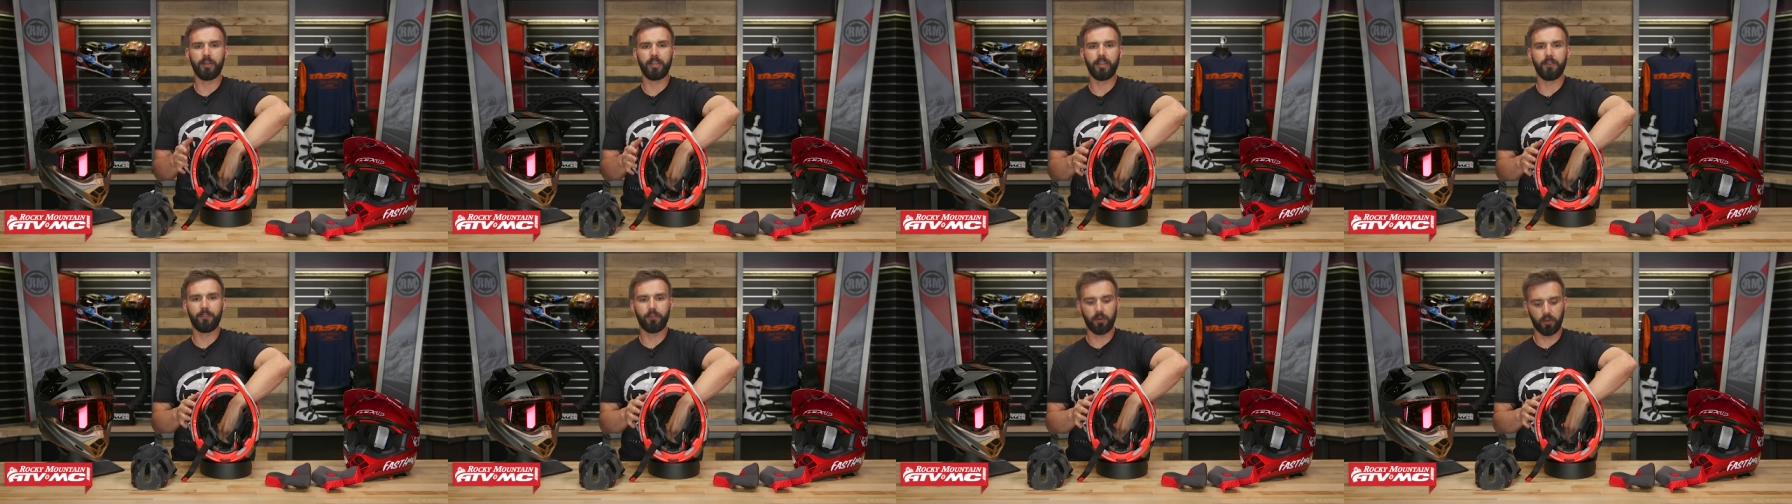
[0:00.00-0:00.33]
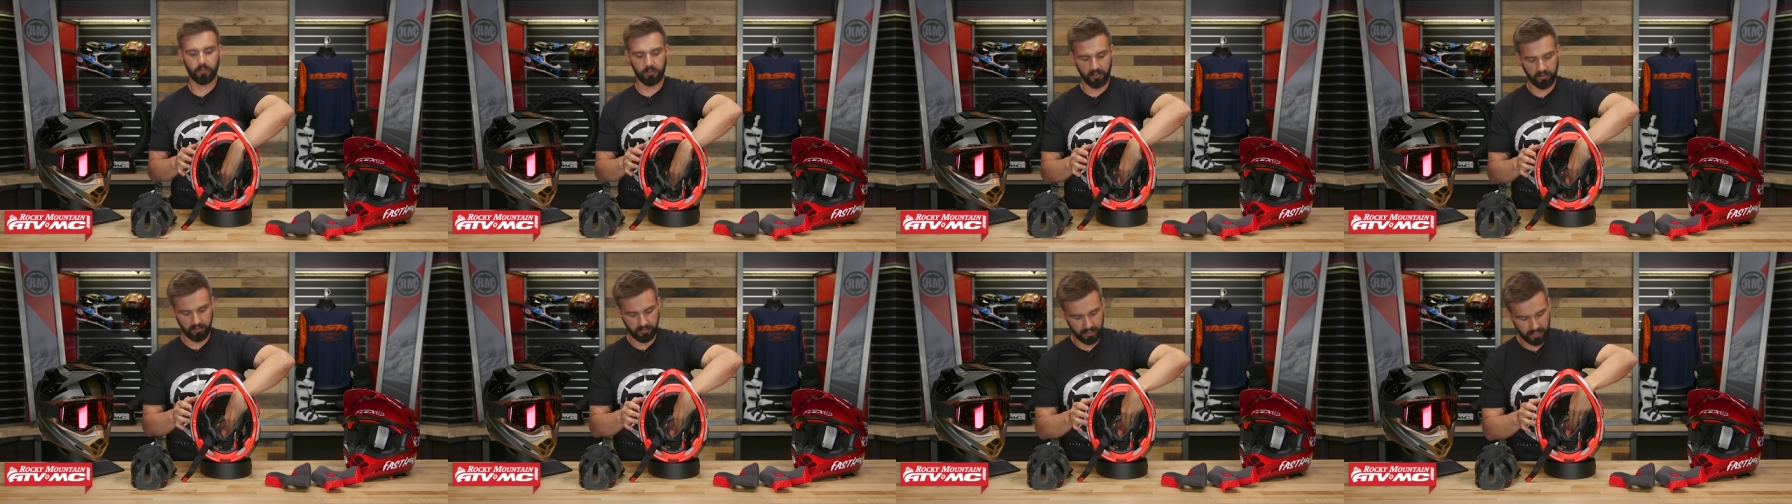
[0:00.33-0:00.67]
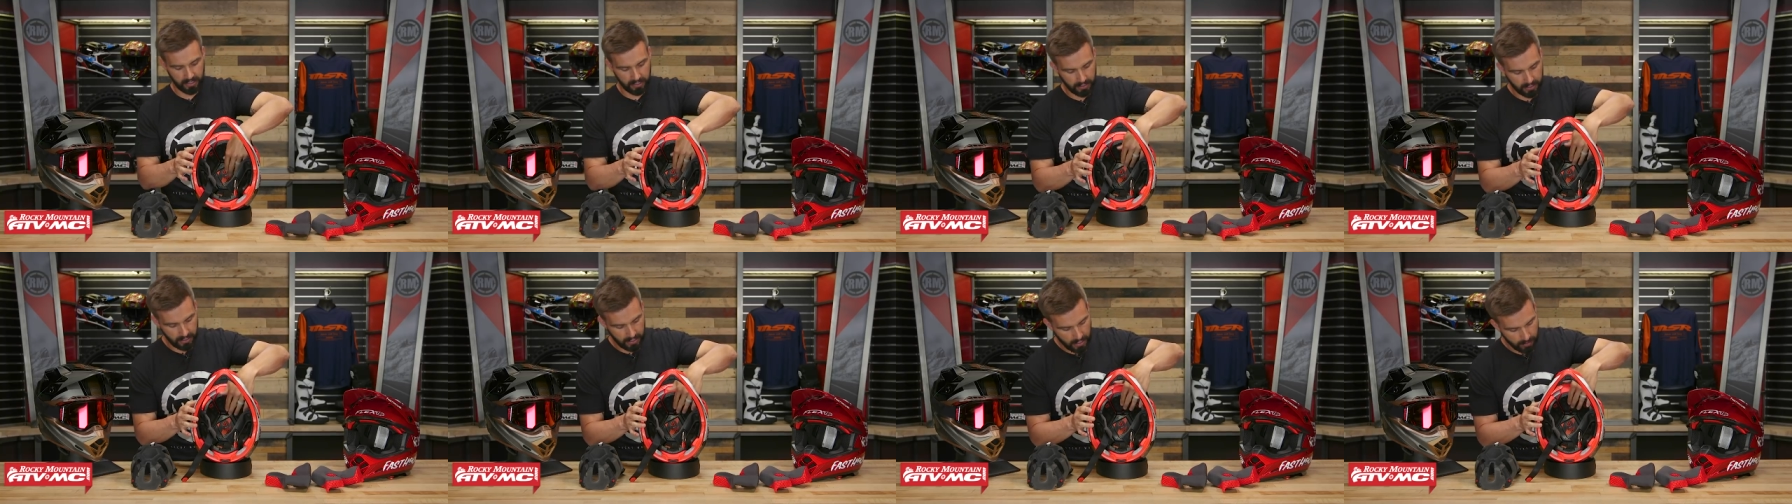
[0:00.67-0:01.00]
bit difficult to
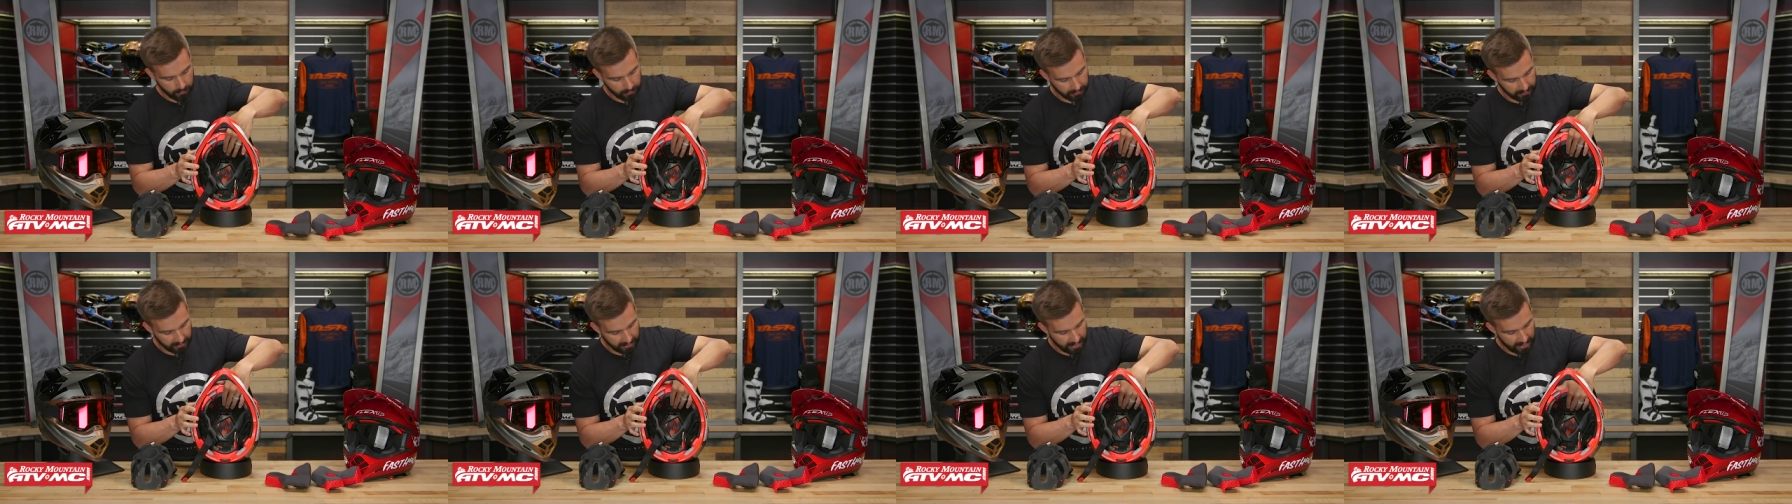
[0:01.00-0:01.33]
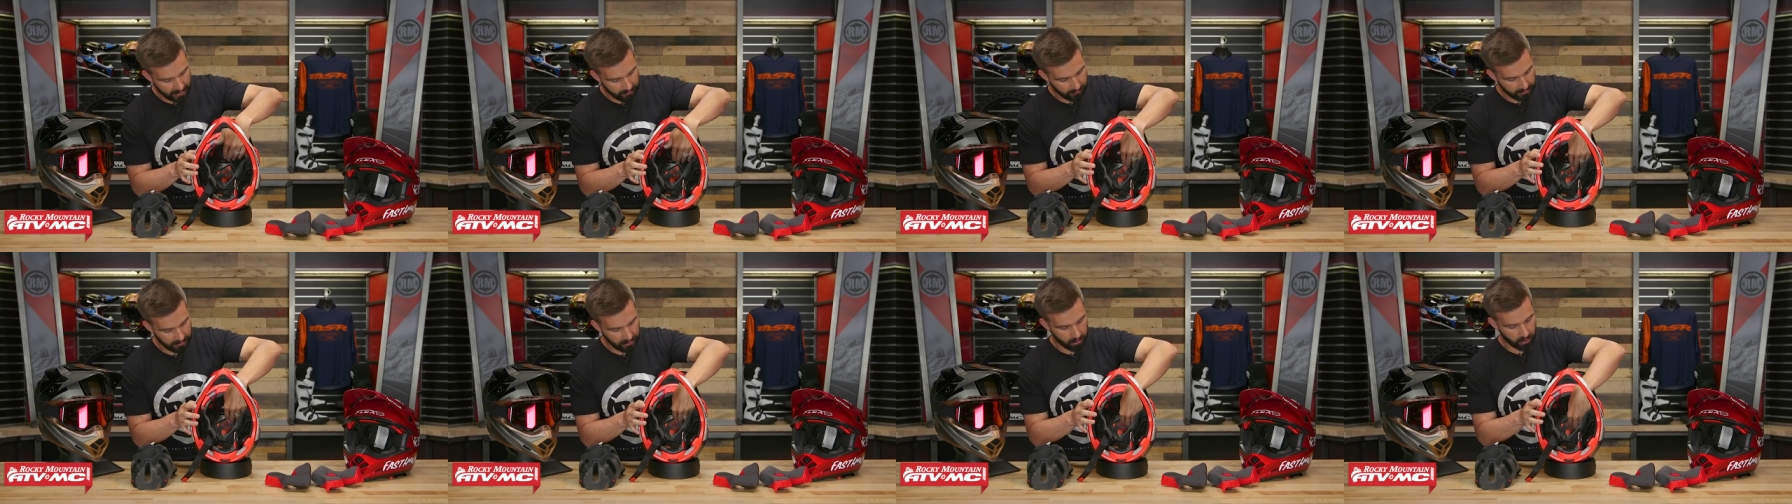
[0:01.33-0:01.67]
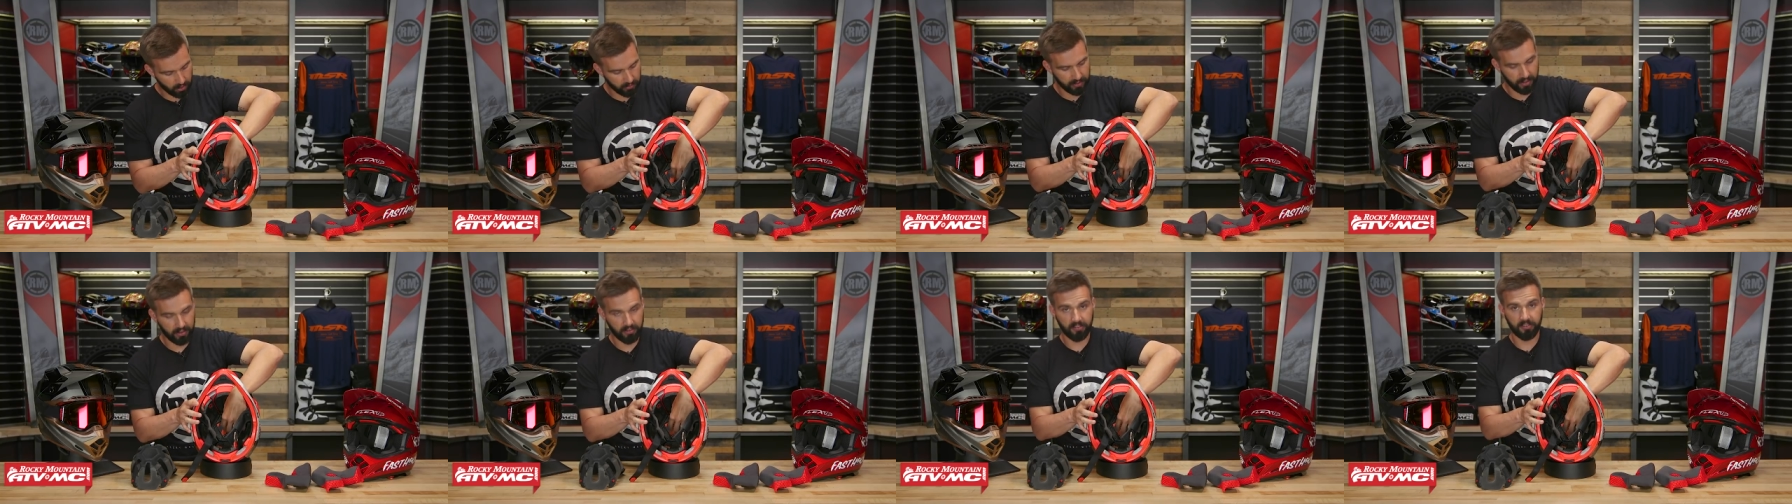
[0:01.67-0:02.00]
see, but they have what they
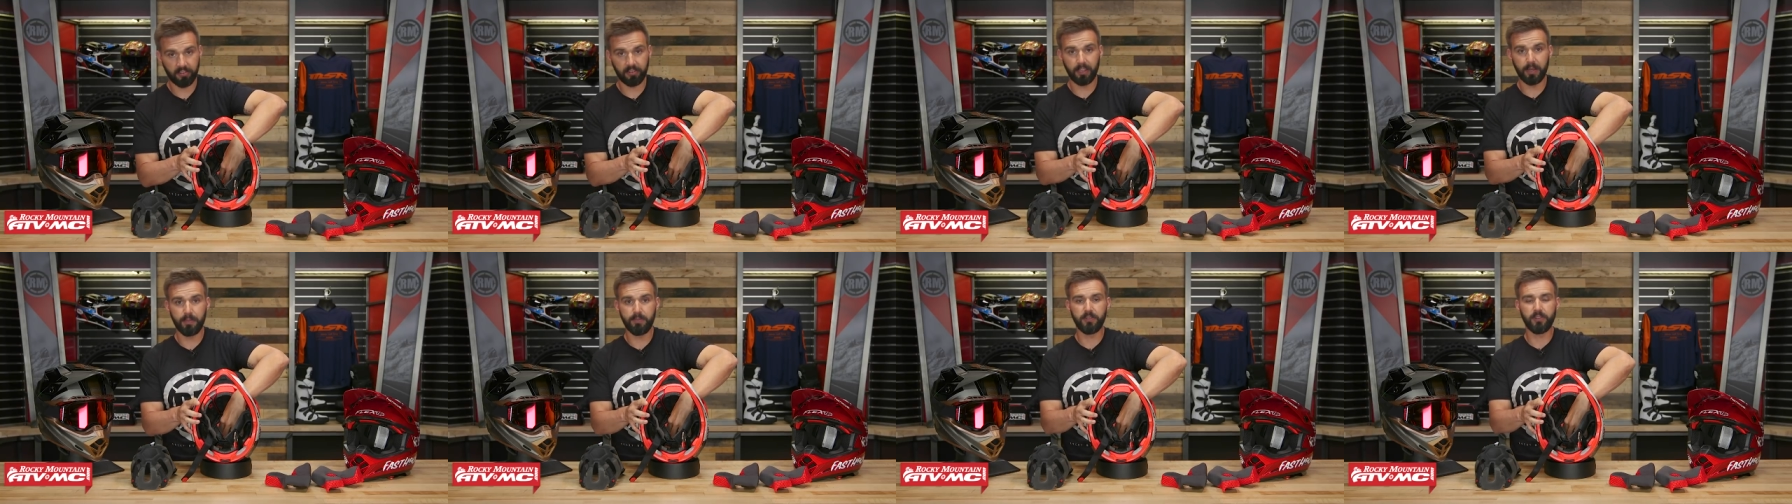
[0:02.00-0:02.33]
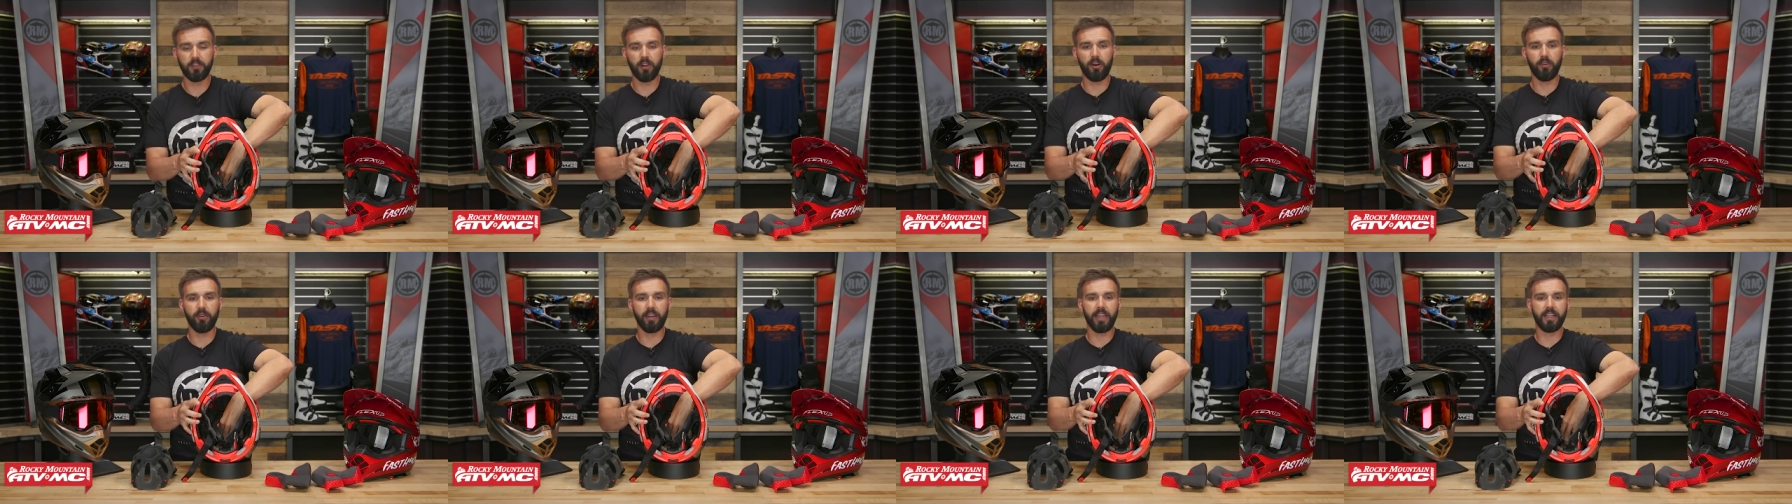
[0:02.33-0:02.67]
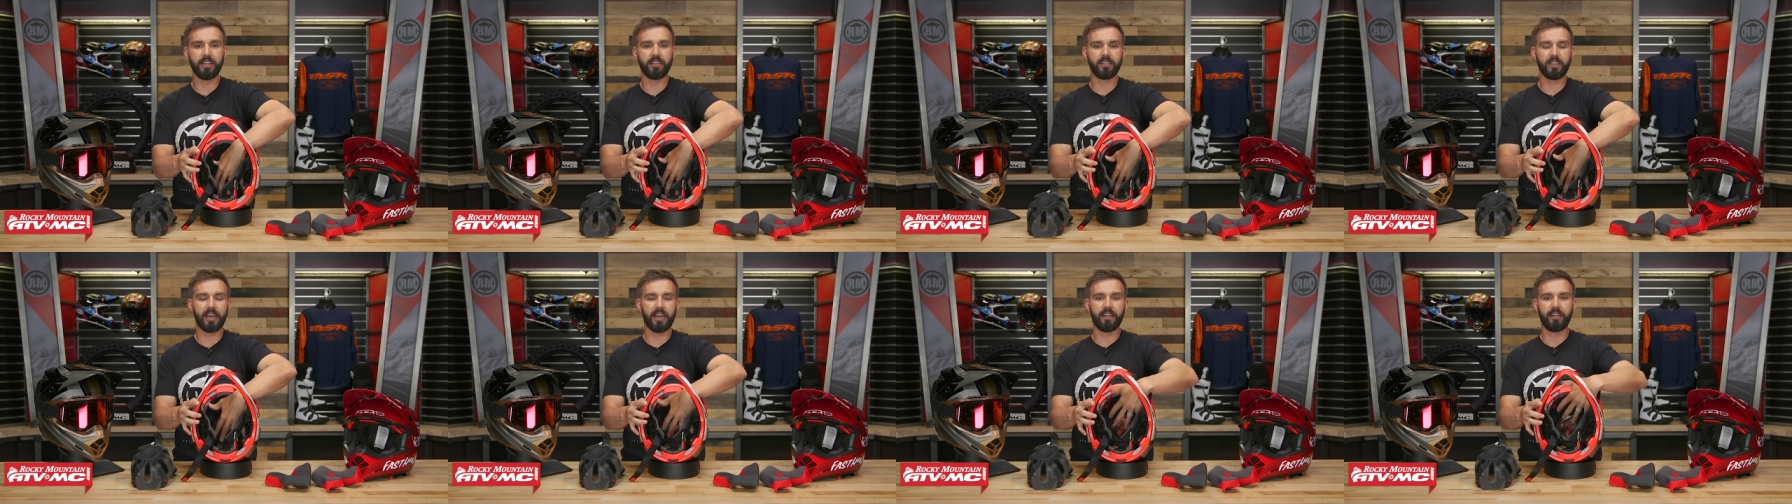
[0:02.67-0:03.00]
call a slip zone
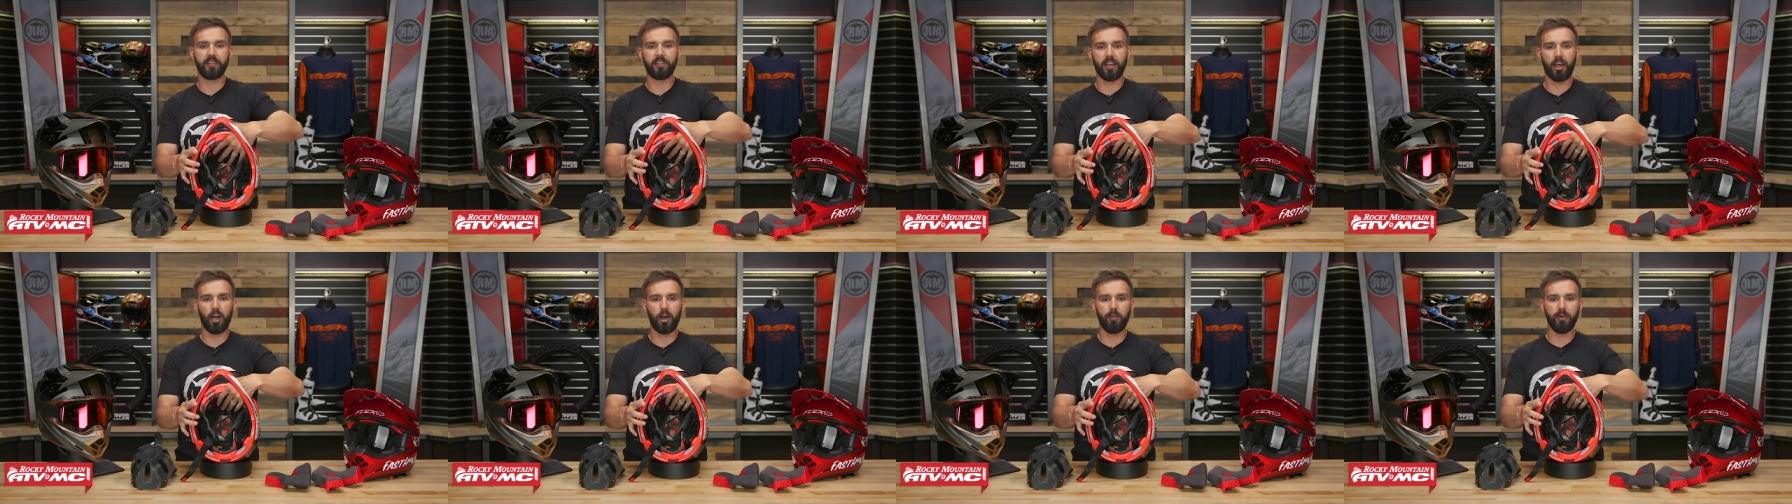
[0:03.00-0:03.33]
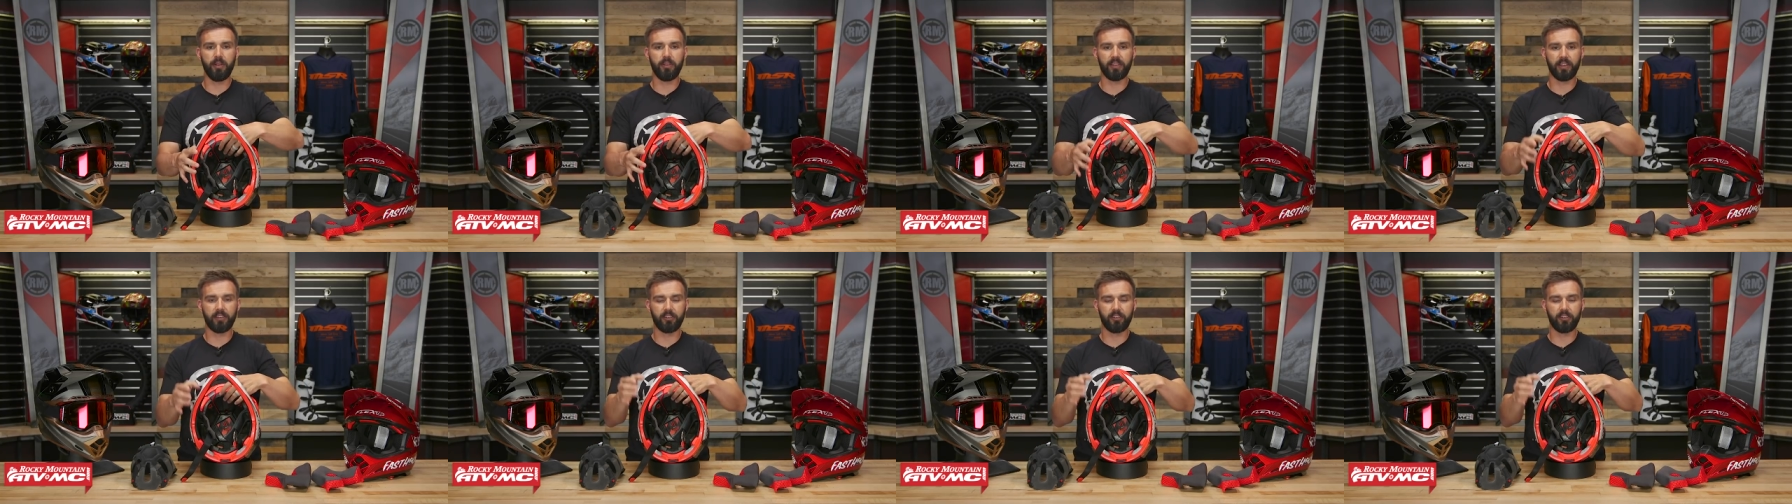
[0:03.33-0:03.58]
inside this helmet.